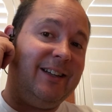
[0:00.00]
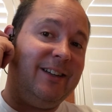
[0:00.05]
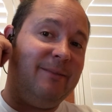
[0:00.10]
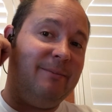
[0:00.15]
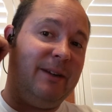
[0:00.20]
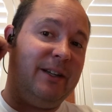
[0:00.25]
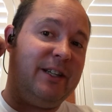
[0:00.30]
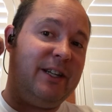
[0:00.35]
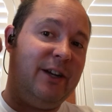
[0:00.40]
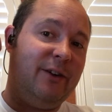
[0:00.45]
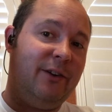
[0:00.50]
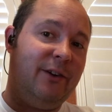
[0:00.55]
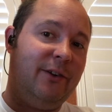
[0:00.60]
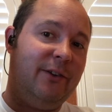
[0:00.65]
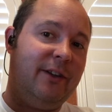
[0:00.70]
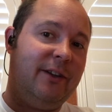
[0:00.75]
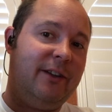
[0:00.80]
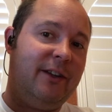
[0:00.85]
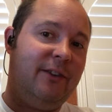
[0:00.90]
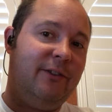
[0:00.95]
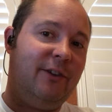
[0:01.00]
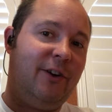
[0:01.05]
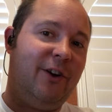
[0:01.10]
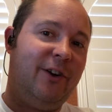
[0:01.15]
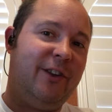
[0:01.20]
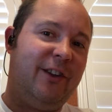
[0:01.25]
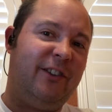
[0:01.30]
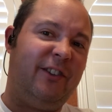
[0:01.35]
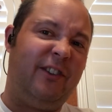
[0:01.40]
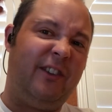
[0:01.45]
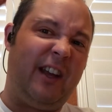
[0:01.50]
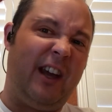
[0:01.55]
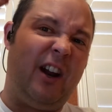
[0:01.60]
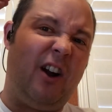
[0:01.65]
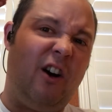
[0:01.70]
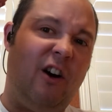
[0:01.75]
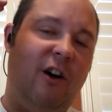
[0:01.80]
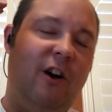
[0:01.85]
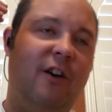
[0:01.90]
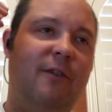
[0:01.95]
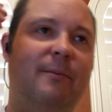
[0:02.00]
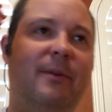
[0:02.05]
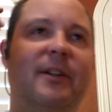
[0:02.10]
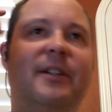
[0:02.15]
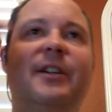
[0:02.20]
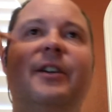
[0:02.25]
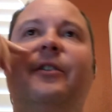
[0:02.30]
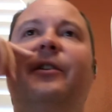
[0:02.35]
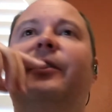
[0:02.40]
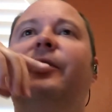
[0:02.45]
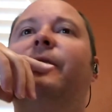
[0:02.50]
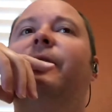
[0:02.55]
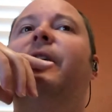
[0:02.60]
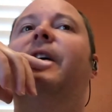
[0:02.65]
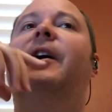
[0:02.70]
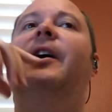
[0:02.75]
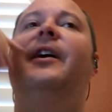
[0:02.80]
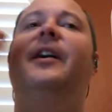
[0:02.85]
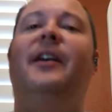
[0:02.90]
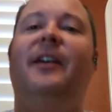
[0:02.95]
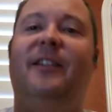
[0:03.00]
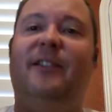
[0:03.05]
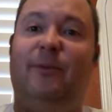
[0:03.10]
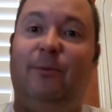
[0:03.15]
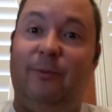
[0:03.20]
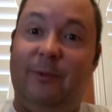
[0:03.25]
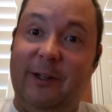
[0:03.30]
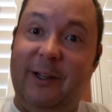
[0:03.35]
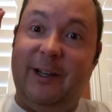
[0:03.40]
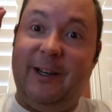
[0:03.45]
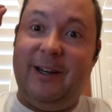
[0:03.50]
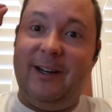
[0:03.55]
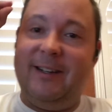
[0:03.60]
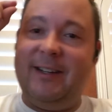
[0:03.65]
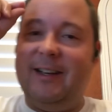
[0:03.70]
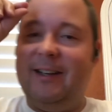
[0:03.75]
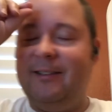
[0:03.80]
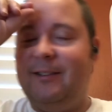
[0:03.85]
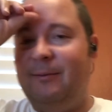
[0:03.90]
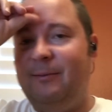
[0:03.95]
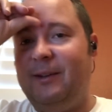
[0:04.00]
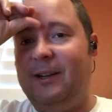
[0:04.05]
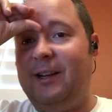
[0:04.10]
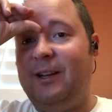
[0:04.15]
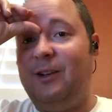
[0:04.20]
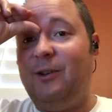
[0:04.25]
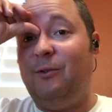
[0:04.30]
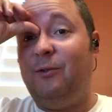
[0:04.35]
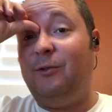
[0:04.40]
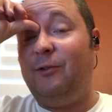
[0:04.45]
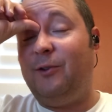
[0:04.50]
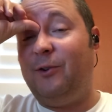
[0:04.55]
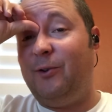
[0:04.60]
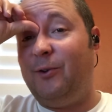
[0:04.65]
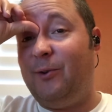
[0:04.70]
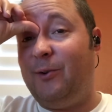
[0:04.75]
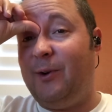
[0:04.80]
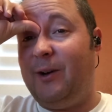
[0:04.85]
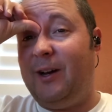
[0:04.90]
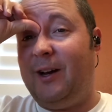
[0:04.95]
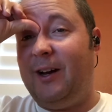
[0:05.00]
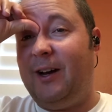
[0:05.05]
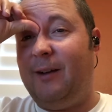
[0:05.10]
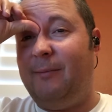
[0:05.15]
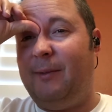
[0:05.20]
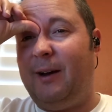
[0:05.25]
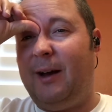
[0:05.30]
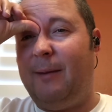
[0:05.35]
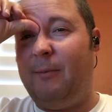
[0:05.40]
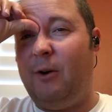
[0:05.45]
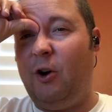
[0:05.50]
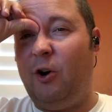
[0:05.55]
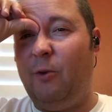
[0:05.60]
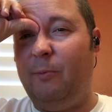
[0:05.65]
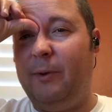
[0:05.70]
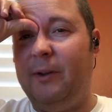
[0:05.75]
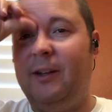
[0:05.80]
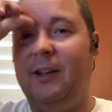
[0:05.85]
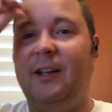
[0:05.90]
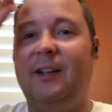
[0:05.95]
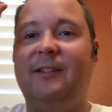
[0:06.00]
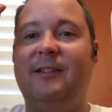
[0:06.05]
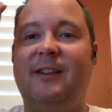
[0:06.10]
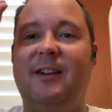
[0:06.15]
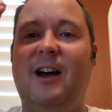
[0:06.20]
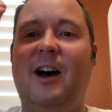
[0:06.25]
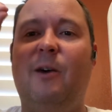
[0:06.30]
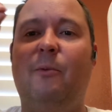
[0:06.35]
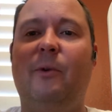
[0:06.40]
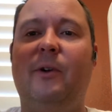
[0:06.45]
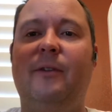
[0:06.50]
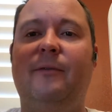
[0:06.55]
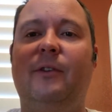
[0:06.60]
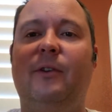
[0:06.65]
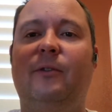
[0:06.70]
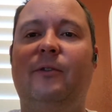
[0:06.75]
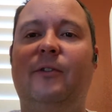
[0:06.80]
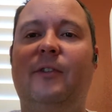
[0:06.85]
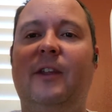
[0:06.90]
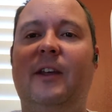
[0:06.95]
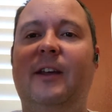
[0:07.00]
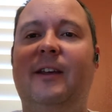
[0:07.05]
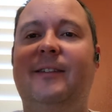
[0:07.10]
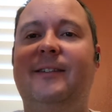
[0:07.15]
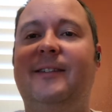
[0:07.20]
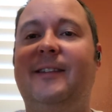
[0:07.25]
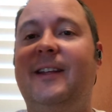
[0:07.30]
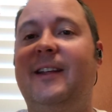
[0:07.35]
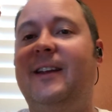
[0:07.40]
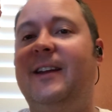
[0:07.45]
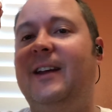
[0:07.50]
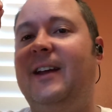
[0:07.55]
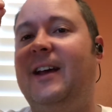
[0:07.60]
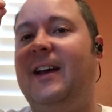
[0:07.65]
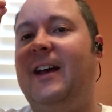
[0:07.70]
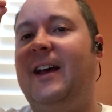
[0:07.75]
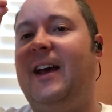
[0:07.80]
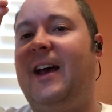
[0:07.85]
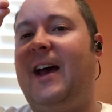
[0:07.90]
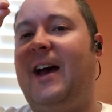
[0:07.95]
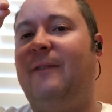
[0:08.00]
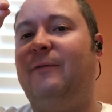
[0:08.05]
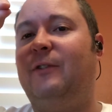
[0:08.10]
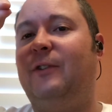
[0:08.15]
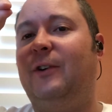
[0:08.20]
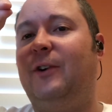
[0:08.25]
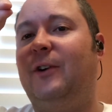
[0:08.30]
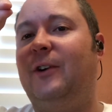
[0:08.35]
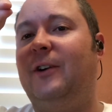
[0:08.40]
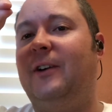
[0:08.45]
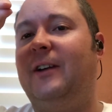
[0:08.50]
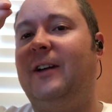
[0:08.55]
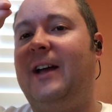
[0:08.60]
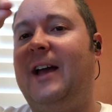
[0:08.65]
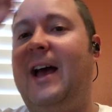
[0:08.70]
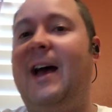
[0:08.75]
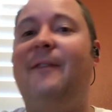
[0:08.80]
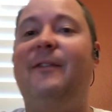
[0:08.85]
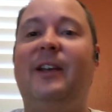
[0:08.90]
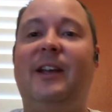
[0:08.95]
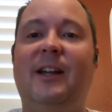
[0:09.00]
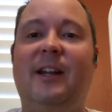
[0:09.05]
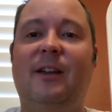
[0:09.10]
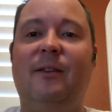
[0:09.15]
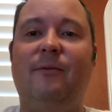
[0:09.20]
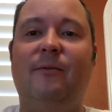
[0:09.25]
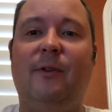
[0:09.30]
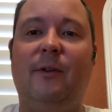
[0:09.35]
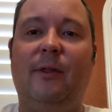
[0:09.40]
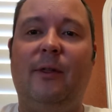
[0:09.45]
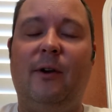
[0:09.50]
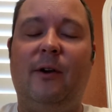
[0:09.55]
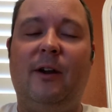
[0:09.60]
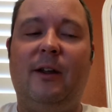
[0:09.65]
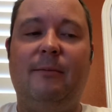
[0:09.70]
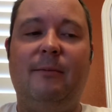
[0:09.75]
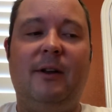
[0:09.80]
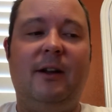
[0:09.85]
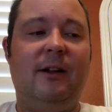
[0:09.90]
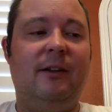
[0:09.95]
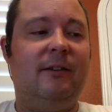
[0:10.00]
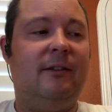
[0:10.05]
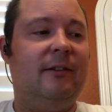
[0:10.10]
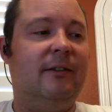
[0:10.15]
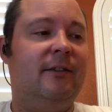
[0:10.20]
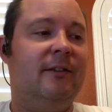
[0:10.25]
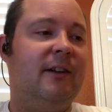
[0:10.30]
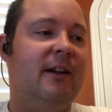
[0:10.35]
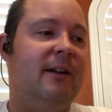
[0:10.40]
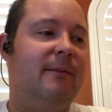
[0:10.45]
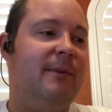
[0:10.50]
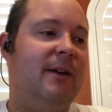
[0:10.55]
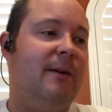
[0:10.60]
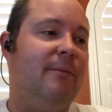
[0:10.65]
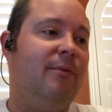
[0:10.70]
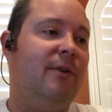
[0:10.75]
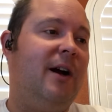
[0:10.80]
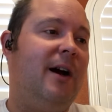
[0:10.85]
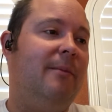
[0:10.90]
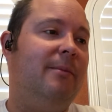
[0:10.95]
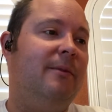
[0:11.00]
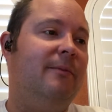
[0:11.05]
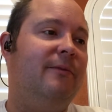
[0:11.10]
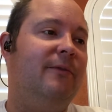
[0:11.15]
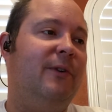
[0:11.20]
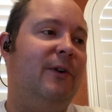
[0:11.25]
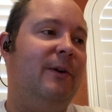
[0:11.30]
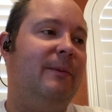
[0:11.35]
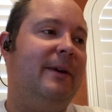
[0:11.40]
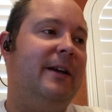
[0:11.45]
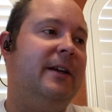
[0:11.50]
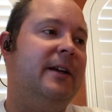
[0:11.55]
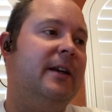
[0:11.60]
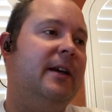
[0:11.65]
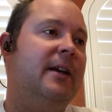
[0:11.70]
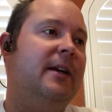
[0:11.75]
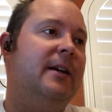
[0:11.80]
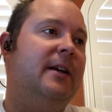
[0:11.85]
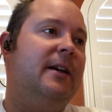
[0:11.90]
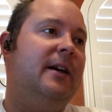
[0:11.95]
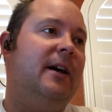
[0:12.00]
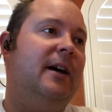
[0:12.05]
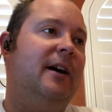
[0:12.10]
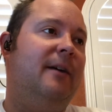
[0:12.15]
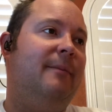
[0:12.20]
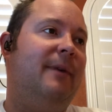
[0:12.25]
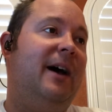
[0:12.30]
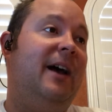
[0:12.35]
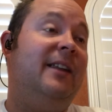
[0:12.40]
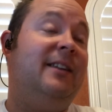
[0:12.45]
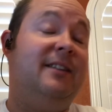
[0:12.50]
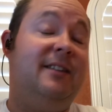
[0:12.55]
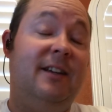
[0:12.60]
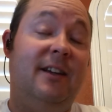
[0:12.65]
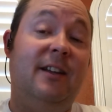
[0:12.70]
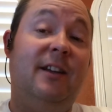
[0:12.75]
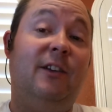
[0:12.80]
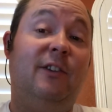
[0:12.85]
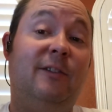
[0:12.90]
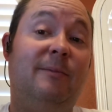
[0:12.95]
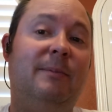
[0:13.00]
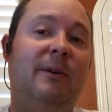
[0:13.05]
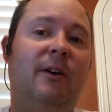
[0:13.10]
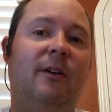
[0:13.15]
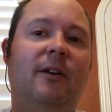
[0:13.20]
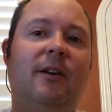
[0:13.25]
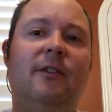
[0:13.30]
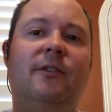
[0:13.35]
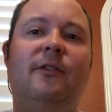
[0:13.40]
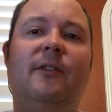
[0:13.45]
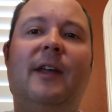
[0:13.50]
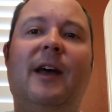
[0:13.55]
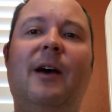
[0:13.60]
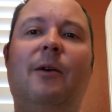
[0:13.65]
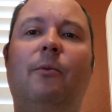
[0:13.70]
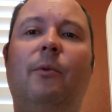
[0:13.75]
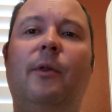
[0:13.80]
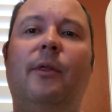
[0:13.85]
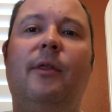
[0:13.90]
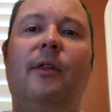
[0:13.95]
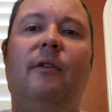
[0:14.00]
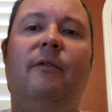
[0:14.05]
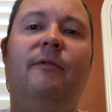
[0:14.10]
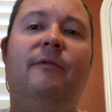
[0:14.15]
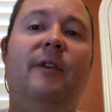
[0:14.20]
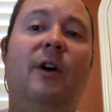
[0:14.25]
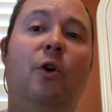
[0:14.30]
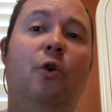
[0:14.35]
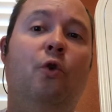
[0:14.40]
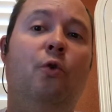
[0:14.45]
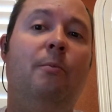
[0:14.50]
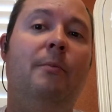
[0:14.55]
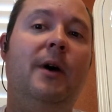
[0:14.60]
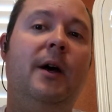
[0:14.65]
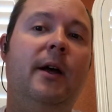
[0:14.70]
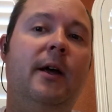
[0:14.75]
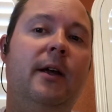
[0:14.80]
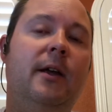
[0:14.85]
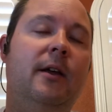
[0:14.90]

material that these are, that's that hard material, is really going to take some getting used to. I'm hoping it's not one of those things that after having it in for 30 minutes is going to be a problem for me. I did experience that with the foam